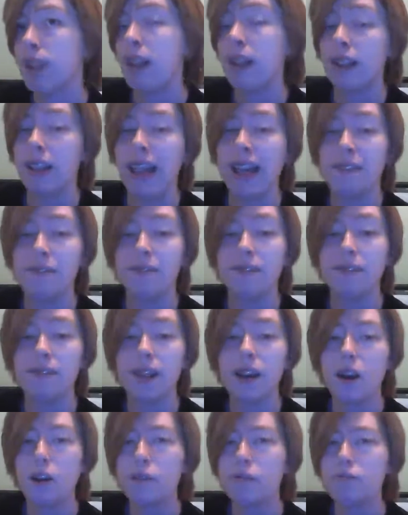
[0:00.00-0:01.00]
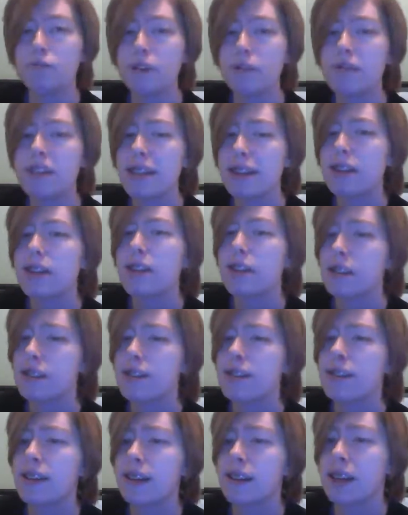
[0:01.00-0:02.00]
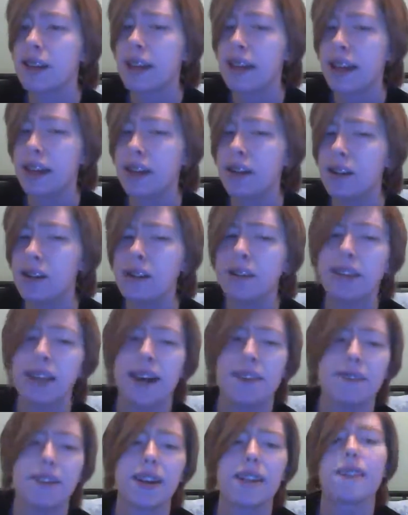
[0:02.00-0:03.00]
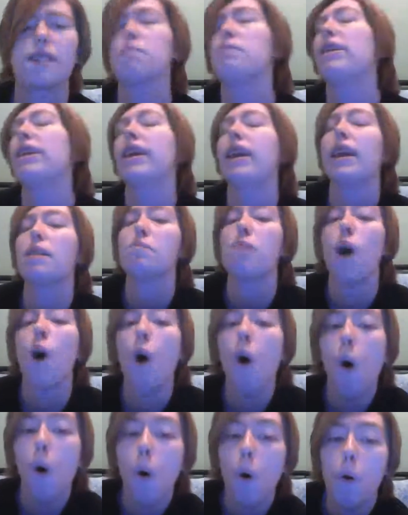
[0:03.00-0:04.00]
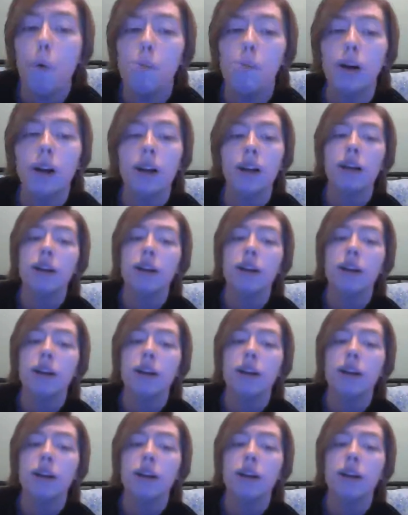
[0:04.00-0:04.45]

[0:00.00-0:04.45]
11. No, we were there till 10 or 11, and then we came home